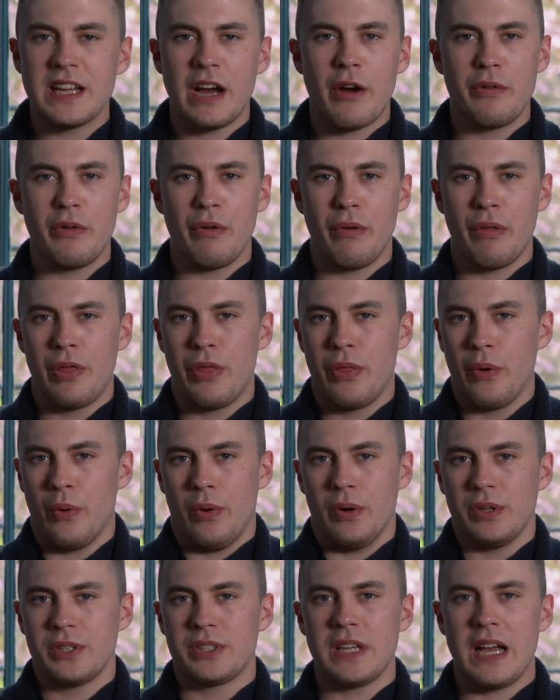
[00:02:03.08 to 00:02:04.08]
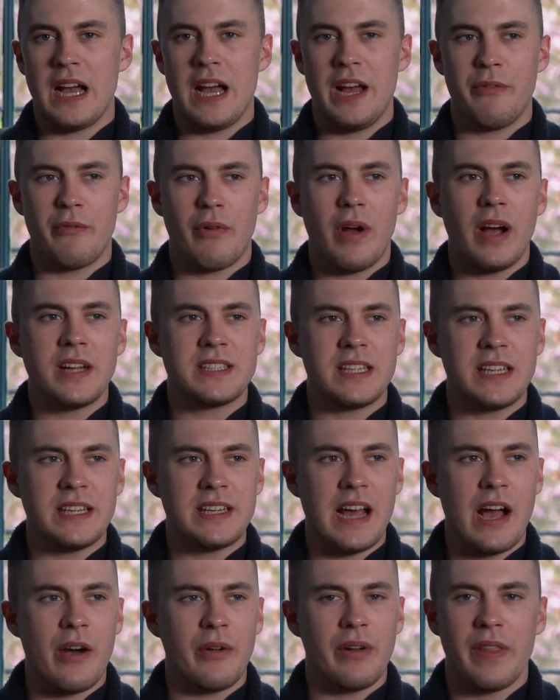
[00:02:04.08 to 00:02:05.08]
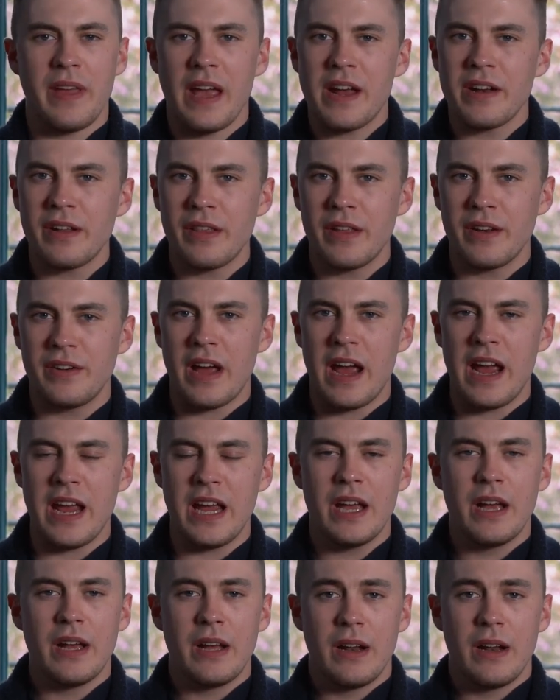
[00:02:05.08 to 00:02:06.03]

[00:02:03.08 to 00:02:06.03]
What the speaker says: down your thoughts and writing down at the end of the day,